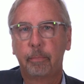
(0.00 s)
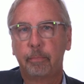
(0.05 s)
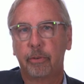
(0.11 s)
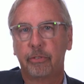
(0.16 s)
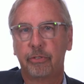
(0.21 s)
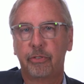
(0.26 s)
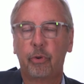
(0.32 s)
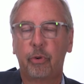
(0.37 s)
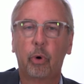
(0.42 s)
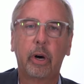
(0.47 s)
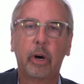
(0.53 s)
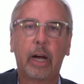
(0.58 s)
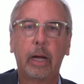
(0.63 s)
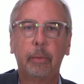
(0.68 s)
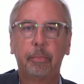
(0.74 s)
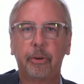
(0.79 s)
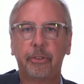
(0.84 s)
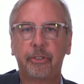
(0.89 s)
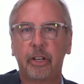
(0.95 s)
before
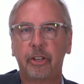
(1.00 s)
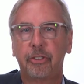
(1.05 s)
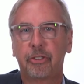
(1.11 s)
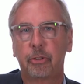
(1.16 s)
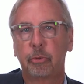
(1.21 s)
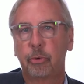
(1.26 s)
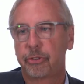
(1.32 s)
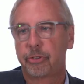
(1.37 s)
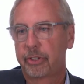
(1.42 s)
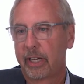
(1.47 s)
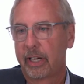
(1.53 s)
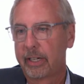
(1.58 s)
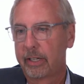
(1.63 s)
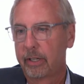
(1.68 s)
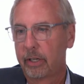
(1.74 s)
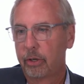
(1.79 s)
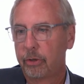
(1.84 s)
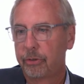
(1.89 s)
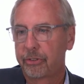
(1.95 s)
hypertension was
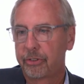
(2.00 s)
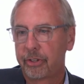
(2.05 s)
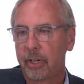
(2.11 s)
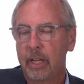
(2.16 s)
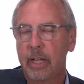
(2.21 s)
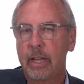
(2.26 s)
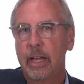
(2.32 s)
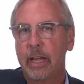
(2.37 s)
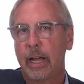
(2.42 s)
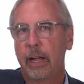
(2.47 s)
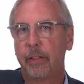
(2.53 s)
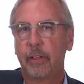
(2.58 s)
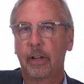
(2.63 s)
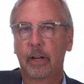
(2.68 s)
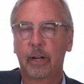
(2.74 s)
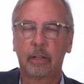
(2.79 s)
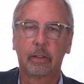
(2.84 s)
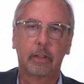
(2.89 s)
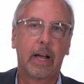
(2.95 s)
diagnosed, and then
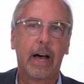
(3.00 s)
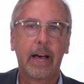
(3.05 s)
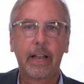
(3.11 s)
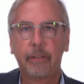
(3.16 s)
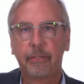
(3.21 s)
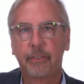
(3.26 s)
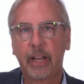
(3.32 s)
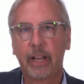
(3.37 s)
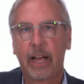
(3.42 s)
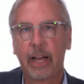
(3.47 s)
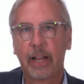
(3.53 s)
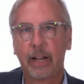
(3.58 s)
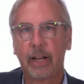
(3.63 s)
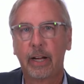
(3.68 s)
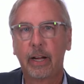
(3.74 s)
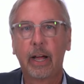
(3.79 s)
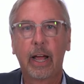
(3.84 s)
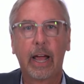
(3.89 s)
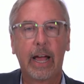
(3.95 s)
a lot of
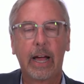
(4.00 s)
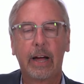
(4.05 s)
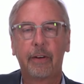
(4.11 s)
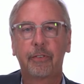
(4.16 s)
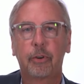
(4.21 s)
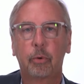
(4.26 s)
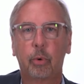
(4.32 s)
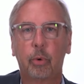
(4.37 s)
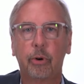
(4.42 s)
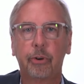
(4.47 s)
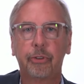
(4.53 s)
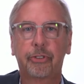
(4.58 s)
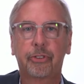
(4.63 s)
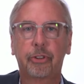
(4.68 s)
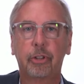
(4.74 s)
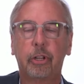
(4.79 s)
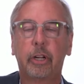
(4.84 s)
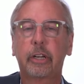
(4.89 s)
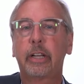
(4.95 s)
data
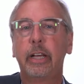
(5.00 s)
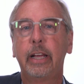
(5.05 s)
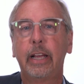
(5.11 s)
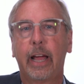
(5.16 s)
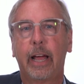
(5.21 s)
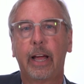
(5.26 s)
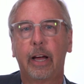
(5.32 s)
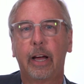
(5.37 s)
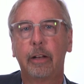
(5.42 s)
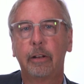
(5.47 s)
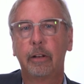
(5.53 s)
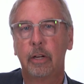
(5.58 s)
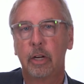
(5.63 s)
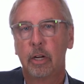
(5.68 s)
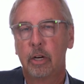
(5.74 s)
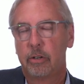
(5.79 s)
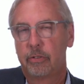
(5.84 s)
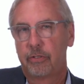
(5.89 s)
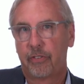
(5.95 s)
afterwards looking at
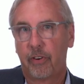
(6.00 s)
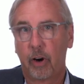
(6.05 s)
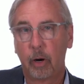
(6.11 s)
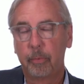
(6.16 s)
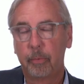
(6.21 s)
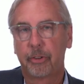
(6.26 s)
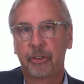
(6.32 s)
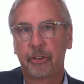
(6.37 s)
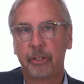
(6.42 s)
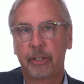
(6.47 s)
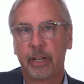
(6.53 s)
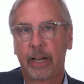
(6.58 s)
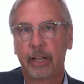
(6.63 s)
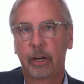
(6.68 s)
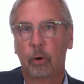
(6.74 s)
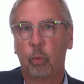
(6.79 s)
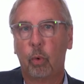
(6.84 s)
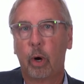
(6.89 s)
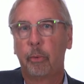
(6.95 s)
pharmacy
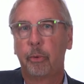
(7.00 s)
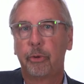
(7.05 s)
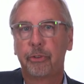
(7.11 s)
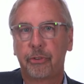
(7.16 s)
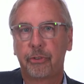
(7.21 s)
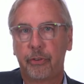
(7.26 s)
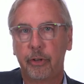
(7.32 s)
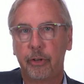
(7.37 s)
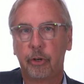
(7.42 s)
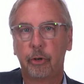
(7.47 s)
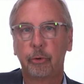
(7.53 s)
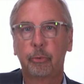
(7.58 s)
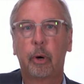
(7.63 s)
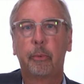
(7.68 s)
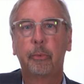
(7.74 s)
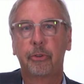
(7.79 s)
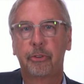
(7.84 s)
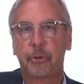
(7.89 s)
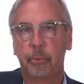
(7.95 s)
data, what was filled,
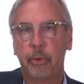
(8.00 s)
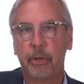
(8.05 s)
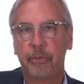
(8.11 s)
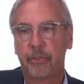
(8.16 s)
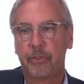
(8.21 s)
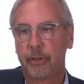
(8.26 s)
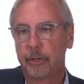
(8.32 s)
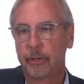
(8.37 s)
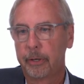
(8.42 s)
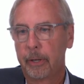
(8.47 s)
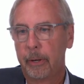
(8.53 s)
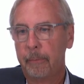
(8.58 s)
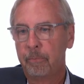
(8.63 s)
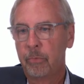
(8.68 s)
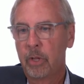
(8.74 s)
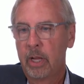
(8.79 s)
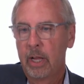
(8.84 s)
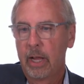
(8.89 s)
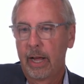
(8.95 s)
what was refilled.
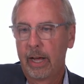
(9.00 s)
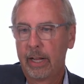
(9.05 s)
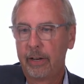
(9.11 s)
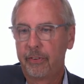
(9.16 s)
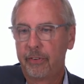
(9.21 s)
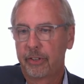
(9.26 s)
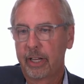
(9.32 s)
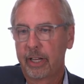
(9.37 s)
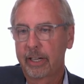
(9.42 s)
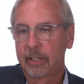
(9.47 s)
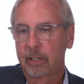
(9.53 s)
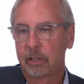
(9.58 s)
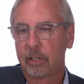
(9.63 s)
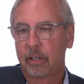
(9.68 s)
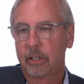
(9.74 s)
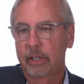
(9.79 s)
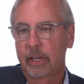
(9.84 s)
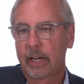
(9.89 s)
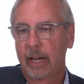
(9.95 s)
And if you take a
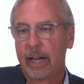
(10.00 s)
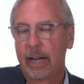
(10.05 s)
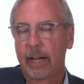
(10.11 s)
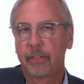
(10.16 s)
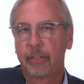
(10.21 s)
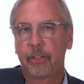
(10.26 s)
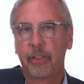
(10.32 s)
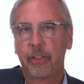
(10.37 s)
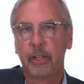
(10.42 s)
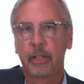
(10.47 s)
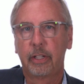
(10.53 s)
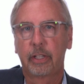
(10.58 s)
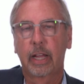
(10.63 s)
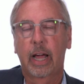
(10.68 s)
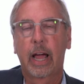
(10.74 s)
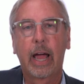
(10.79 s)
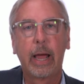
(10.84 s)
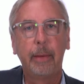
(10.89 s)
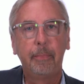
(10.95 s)
look at the
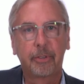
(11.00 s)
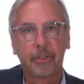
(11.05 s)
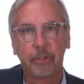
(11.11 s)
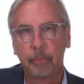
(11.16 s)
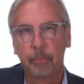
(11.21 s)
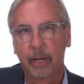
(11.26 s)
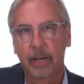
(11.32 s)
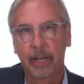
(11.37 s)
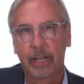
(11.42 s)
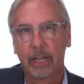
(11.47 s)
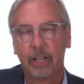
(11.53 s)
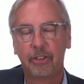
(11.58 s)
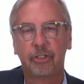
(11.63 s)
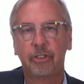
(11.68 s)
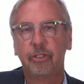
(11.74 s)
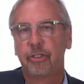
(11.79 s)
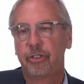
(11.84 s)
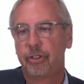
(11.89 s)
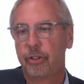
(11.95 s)
types of
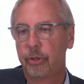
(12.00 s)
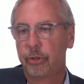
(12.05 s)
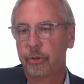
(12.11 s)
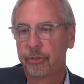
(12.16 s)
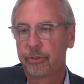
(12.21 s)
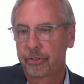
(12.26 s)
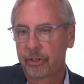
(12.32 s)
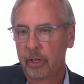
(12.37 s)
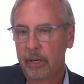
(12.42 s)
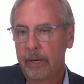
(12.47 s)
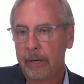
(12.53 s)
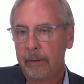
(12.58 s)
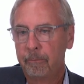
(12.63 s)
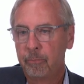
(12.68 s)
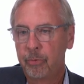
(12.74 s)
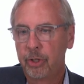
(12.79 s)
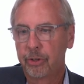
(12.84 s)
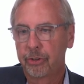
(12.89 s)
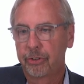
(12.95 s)
medications used,
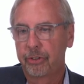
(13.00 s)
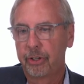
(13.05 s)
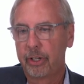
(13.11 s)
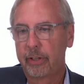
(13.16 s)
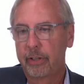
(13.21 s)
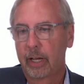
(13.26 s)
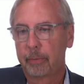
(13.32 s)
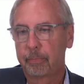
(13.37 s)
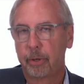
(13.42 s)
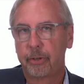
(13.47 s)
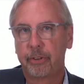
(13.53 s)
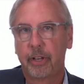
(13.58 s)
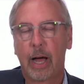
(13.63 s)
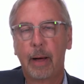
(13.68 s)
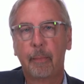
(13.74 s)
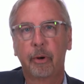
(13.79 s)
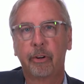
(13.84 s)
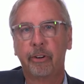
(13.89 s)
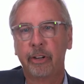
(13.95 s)
you'll see that
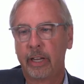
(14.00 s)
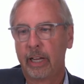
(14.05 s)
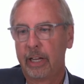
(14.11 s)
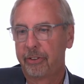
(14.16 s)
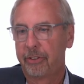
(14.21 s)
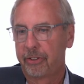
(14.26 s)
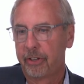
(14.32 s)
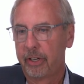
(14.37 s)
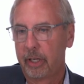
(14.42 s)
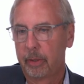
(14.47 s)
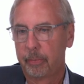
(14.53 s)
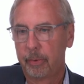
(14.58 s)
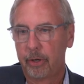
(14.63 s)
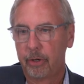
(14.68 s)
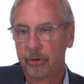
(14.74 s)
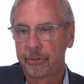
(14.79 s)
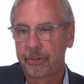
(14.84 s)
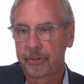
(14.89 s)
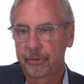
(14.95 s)
predominantly ACE
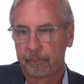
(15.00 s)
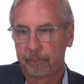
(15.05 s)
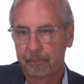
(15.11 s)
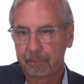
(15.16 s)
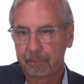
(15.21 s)
inhibitors,